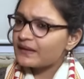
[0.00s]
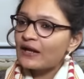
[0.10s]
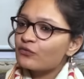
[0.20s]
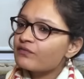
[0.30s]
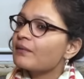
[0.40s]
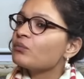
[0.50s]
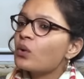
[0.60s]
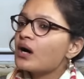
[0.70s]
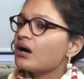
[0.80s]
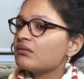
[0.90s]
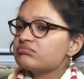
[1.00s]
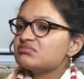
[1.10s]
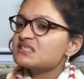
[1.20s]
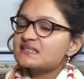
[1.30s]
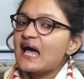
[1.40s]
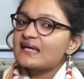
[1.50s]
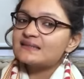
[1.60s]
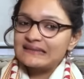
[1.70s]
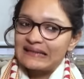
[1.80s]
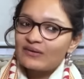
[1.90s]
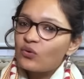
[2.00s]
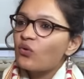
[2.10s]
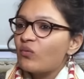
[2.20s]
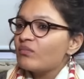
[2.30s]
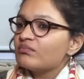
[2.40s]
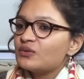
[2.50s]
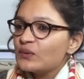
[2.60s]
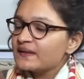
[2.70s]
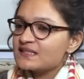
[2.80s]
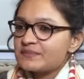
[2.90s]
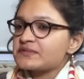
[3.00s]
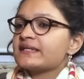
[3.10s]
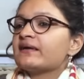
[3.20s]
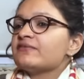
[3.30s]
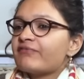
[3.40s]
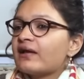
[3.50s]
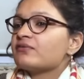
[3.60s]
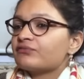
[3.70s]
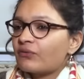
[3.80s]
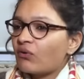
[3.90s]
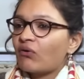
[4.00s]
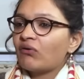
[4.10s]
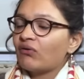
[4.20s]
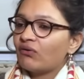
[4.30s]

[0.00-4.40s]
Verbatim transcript: All None of them. them were just guys sitting at home doing this because they really felt for